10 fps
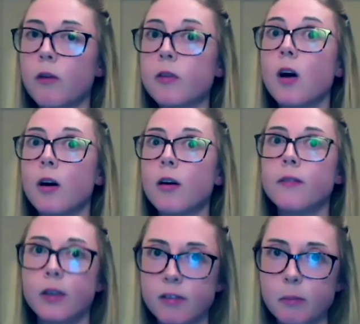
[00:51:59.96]
of
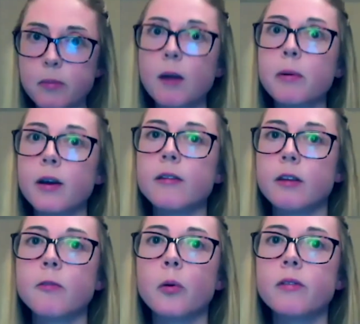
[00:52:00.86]
law in September
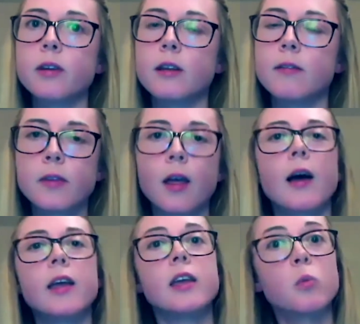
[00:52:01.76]
1914,
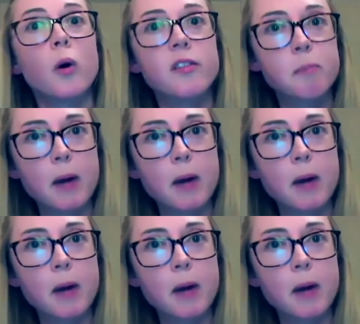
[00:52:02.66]
i.e. it was